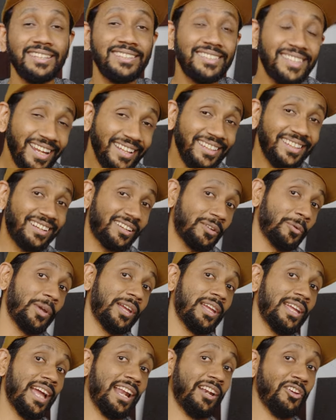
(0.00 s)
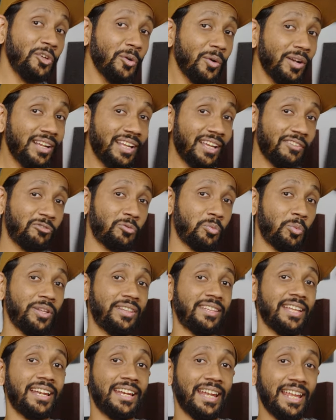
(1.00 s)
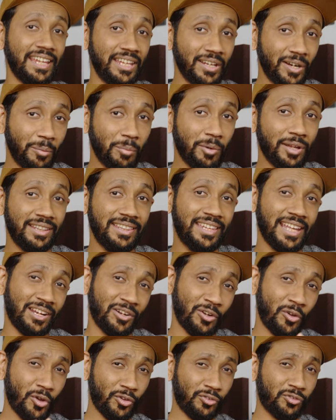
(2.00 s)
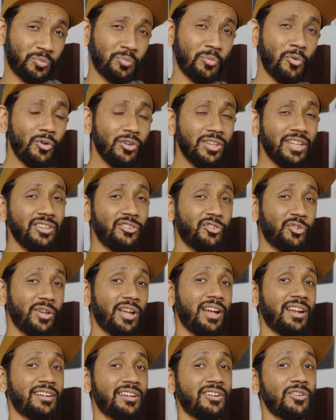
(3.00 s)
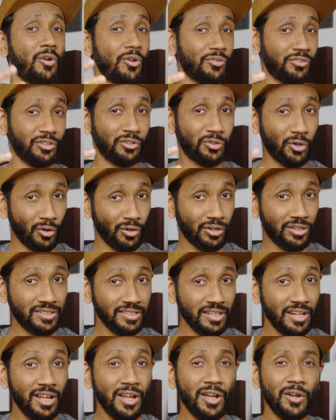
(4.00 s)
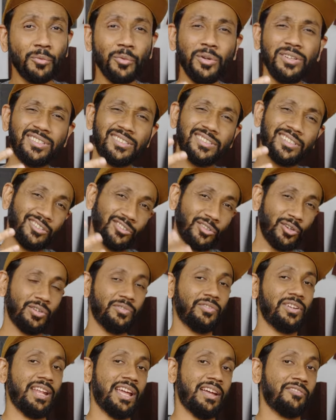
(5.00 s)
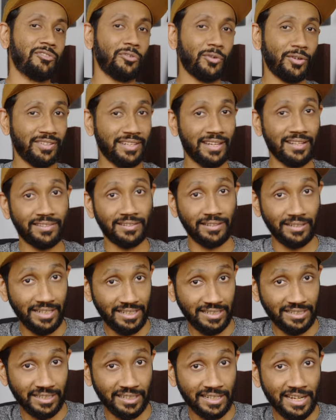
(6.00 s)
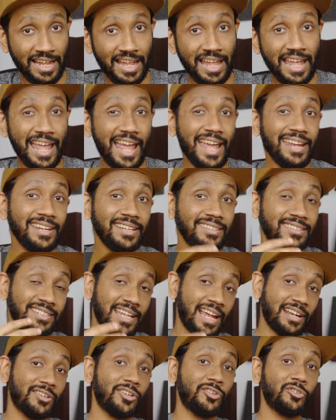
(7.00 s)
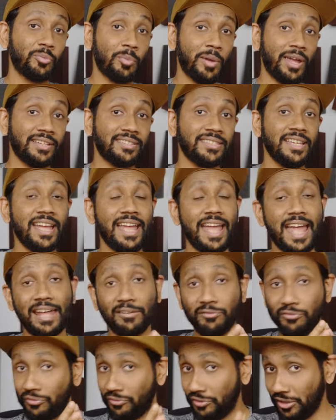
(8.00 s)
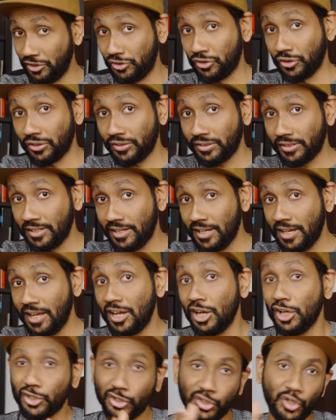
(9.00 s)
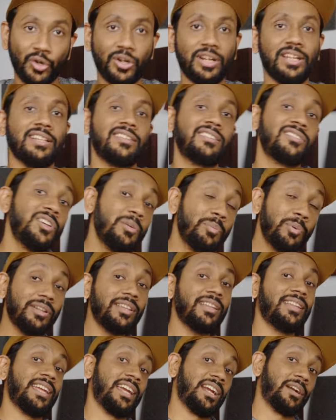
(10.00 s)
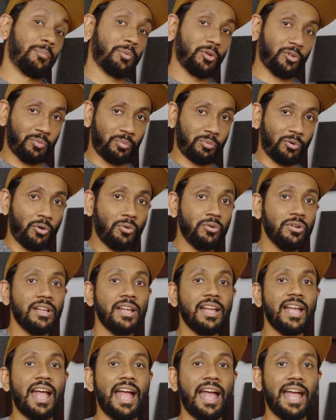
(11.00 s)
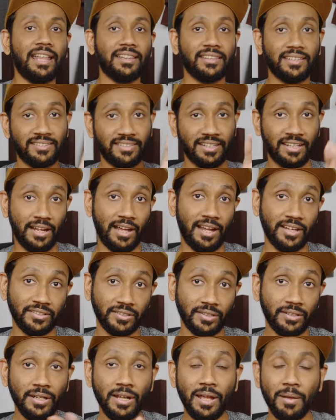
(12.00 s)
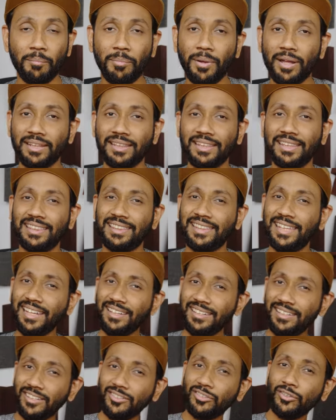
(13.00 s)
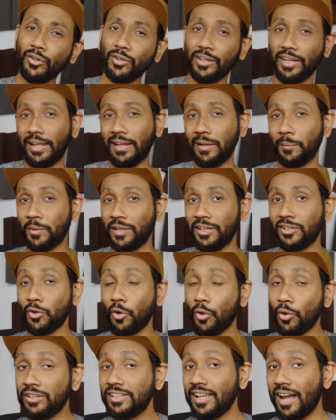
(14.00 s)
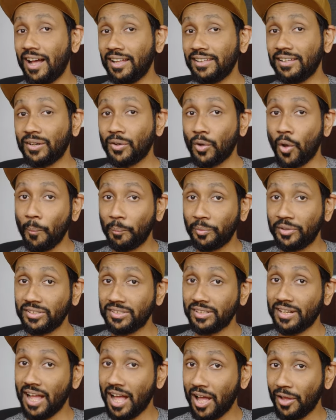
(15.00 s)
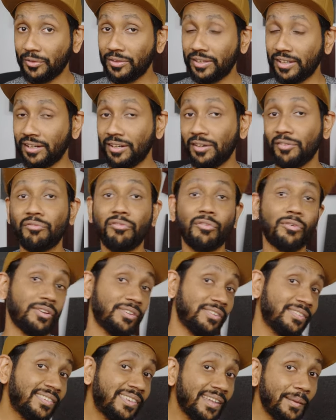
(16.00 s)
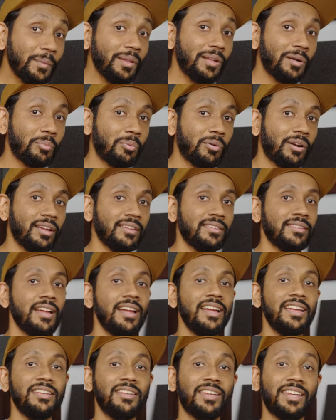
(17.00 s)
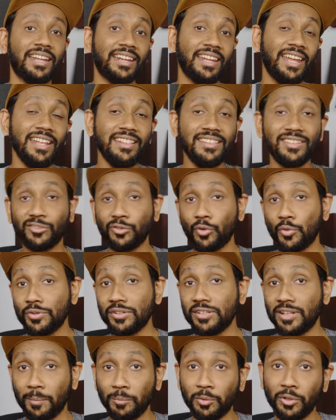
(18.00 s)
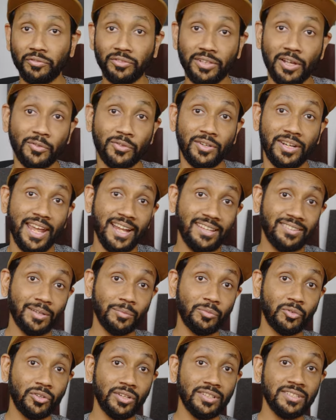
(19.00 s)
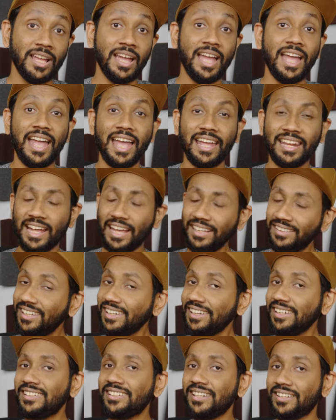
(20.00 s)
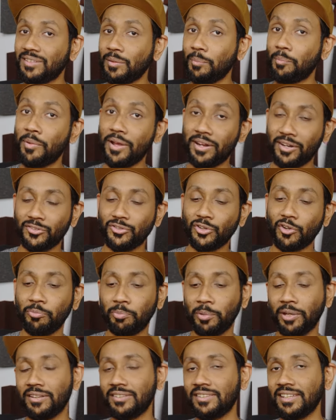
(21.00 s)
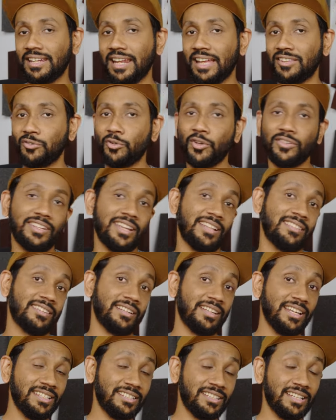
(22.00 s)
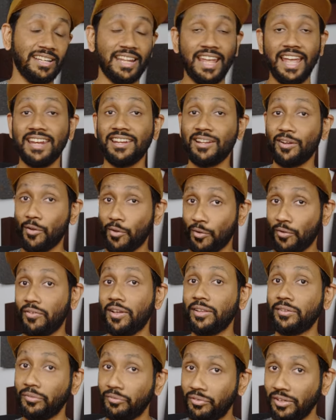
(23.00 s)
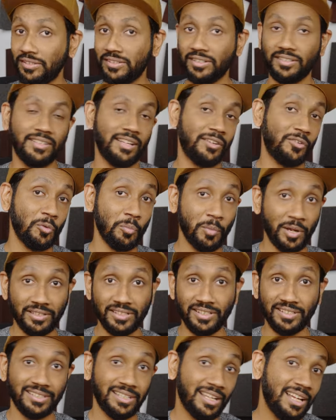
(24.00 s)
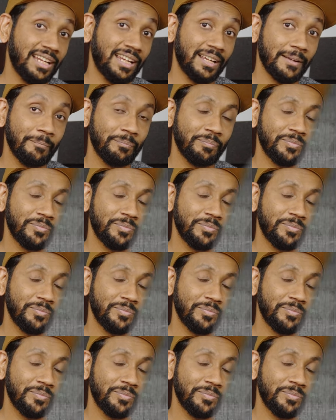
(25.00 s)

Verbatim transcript: Take that away and you're left with an earbud that costs more than 300 Aussie dollars which does not even have noise cancellation and has standard specs and features. Sure, it's cheaper than the AirPods Pro and the Sennheiser, but that does not eliminate all the other competition out there. For a similar price, you can get the Sony WF-1000XM3s and I think it does a better job because it has noise cancellation and a lot of other features that you might just like.